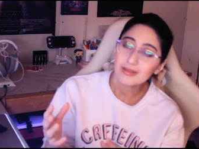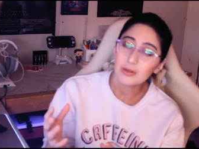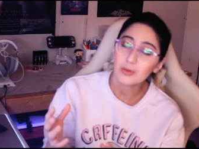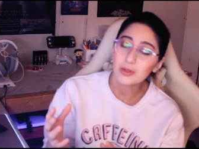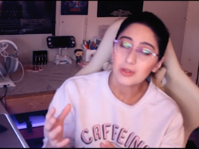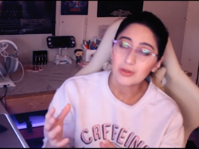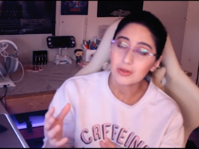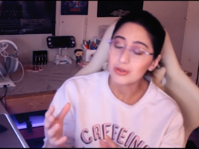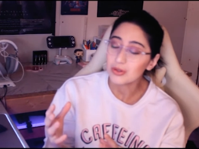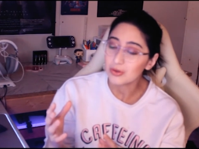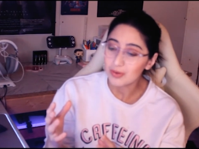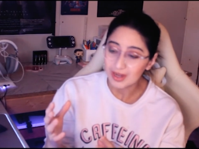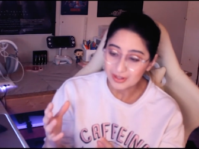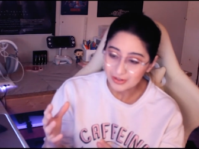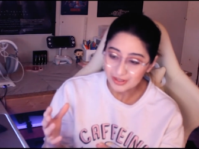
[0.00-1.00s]
to a certain
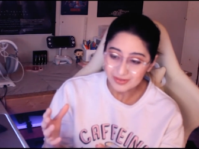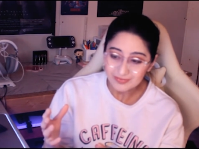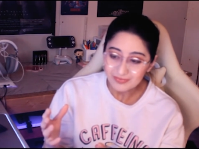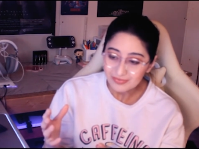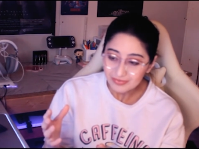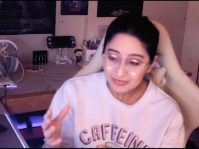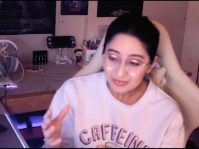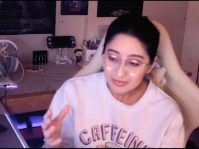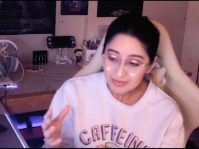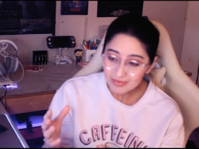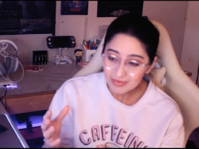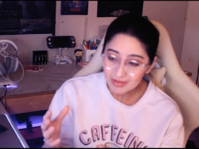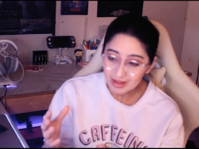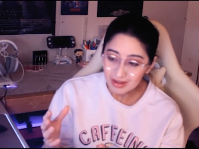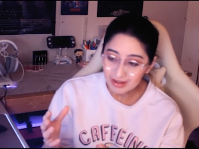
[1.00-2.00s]
direction.
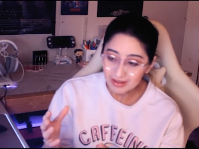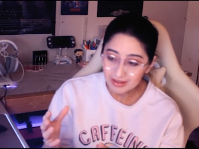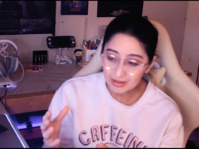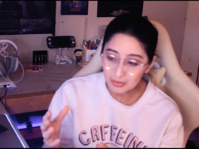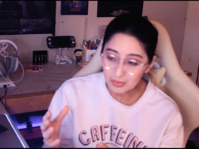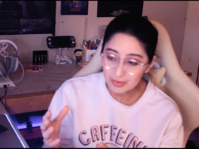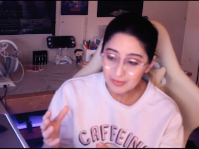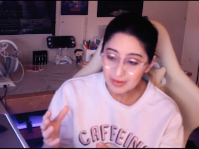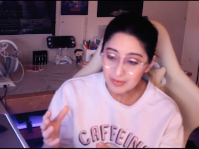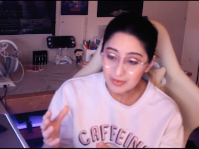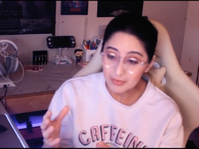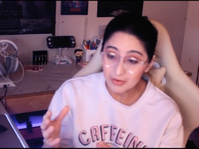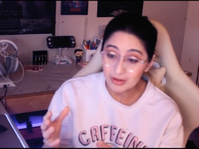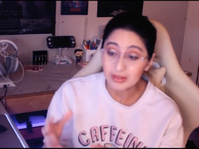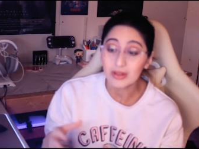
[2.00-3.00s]
Uh, and what made
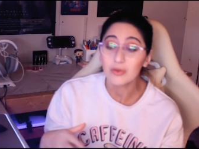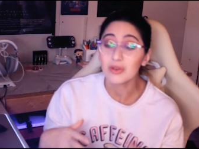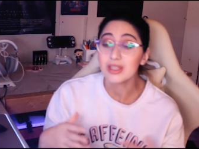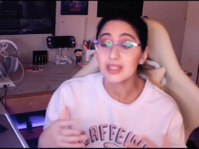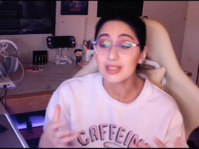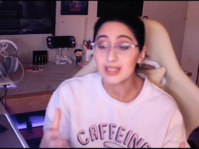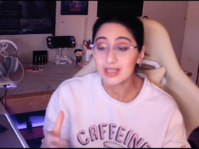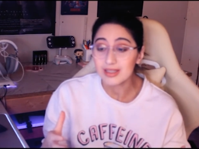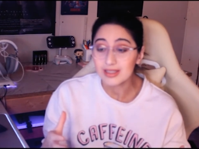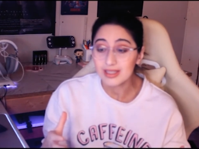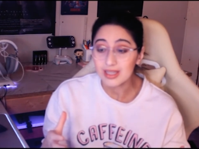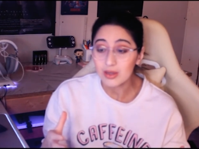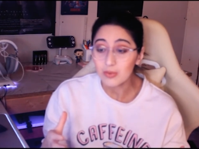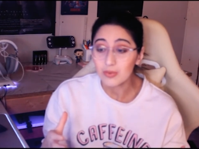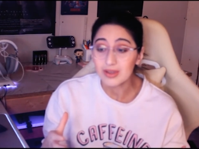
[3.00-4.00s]
me fall in love with this D L
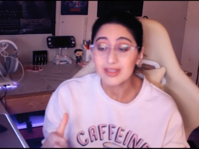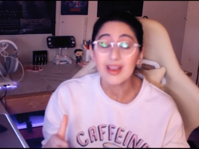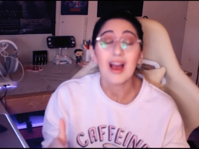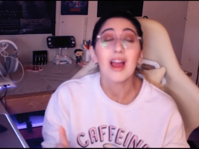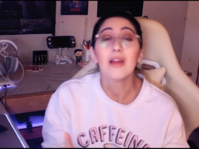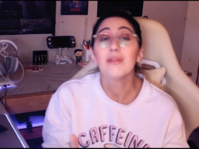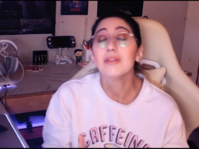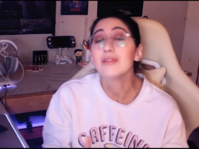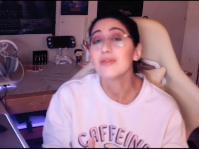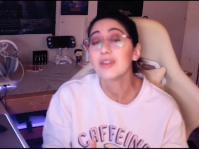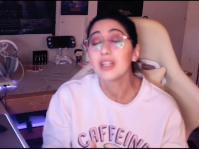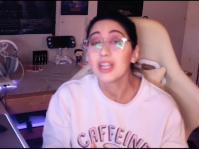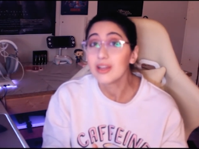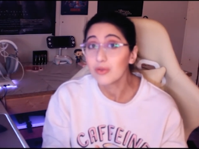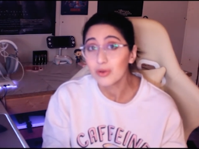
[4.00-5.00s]
C was Iris
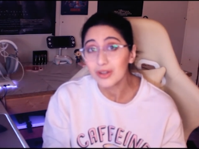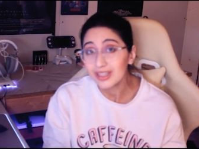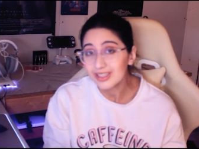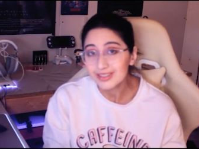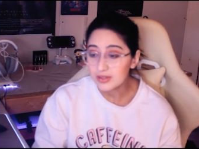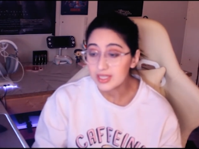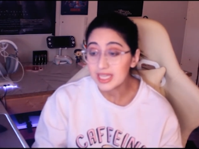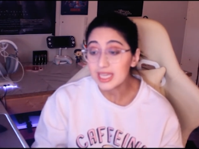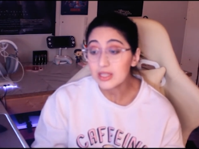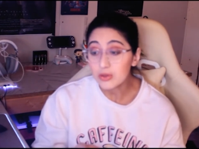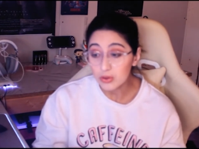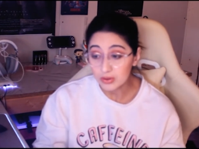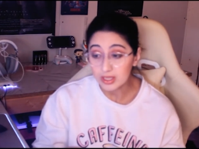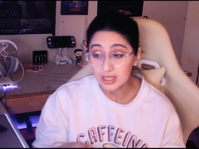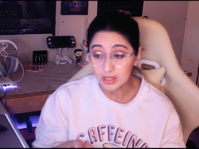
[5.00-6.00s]
von Everec. So seeing his
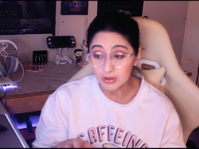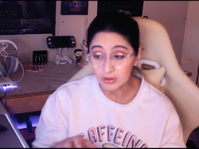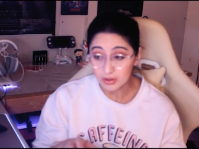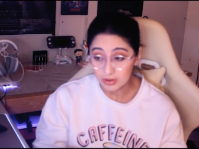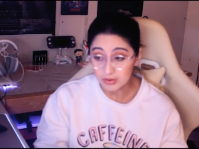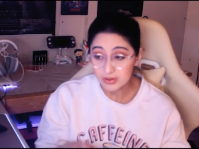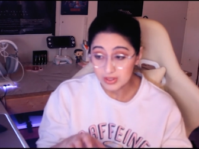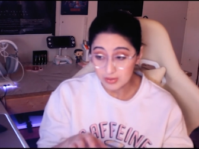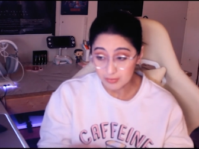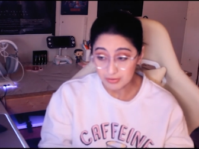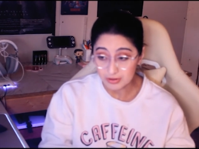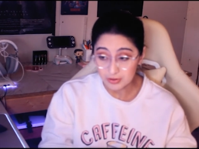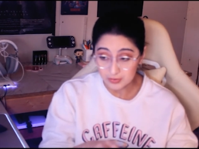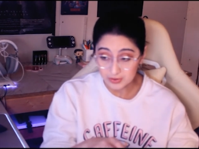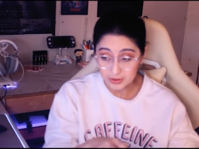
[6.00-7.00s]
Olgierd cursed
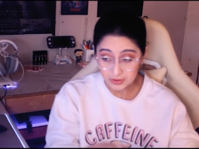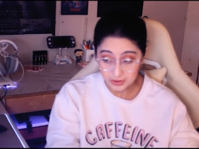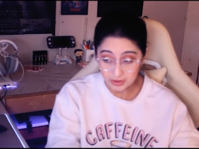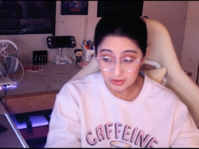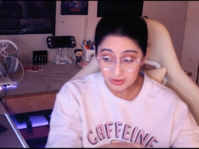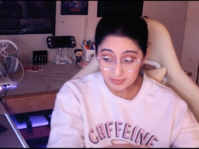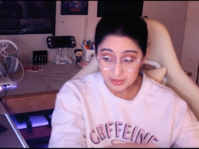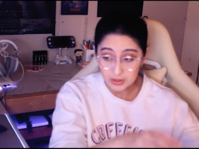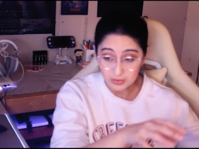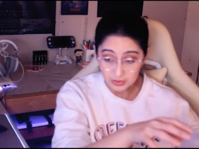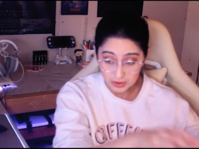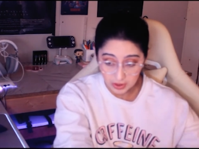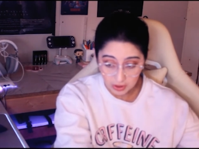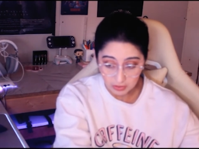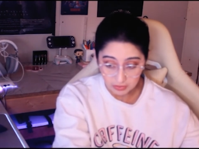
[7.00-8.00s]
print, which turned him into
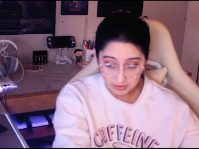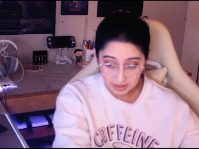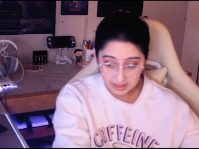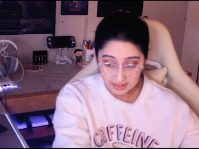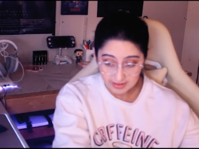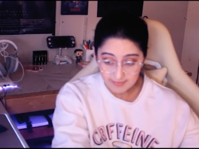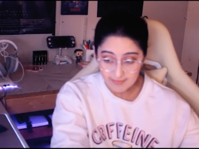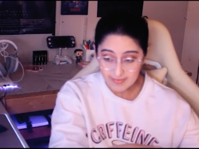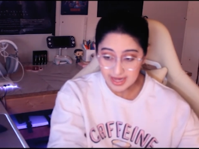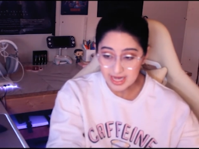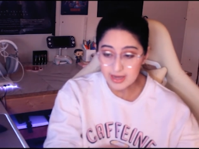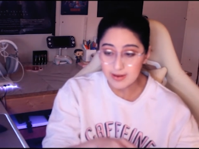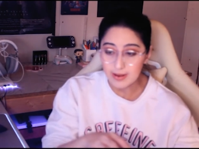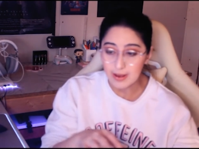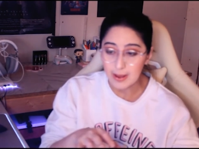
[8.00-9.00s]
a toad, and then
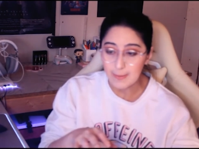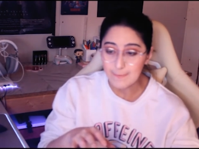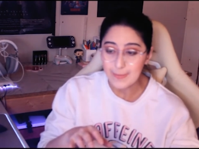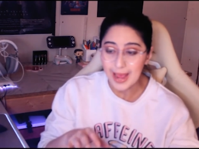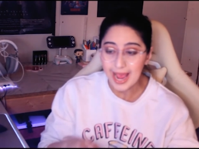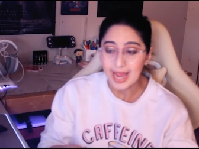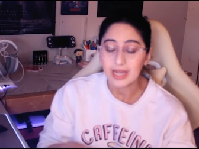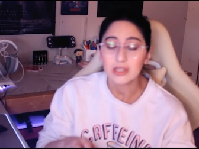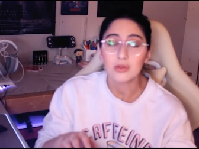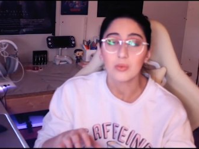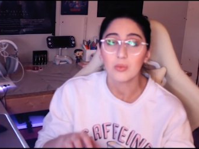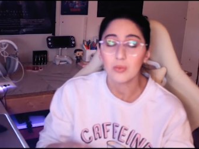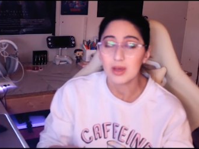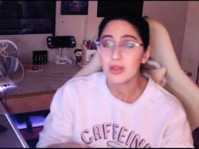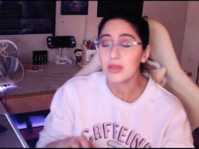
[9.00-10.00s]
made a pact
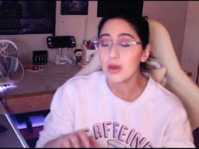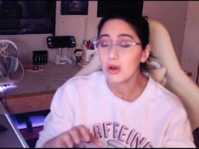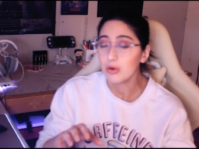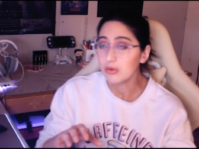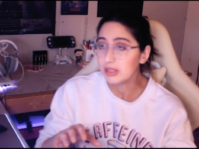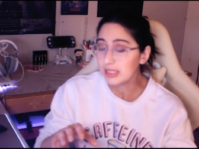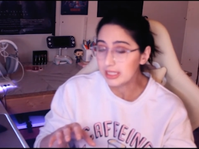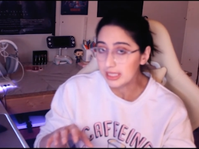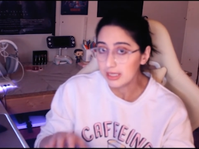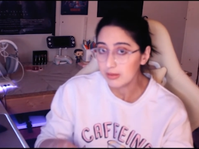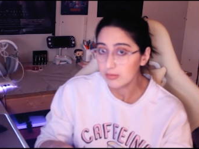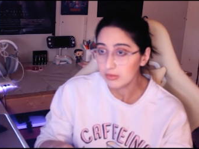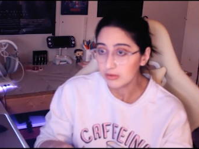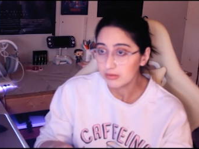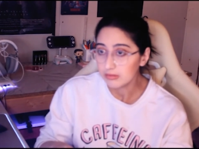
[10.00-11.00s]
with
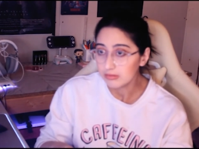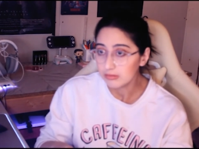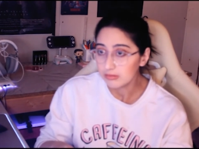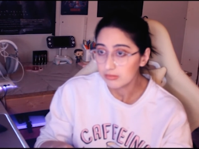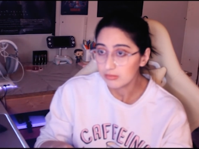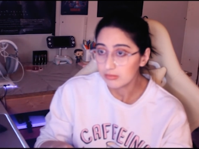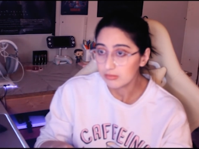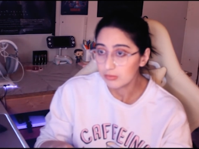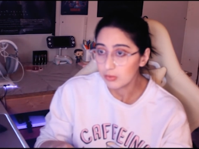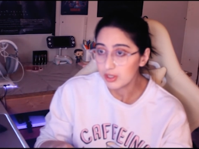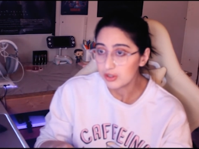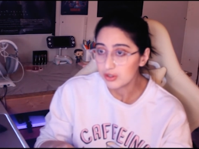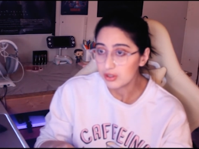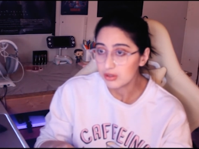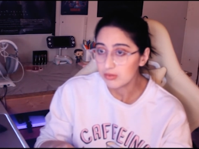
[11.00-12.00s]
O'Dimm,
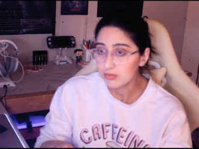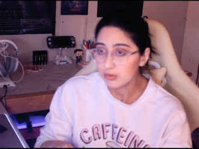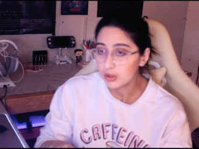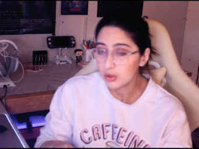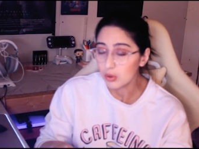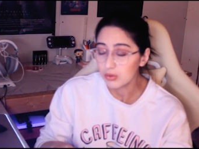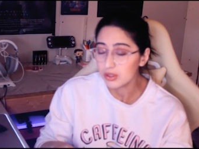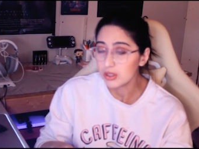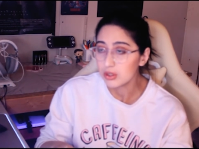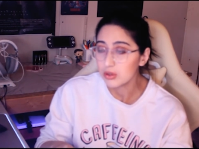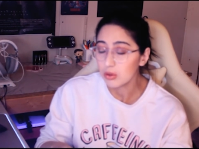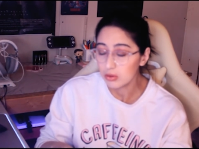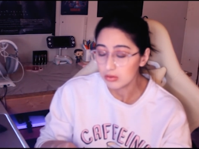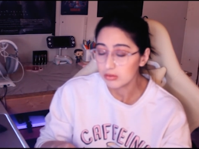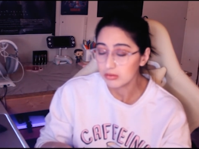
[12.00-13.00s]
which sold his
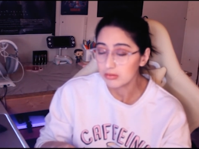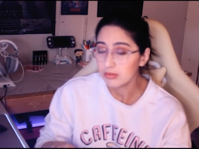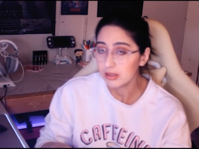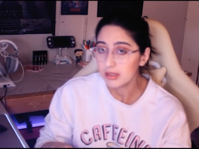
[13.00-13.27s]
soul,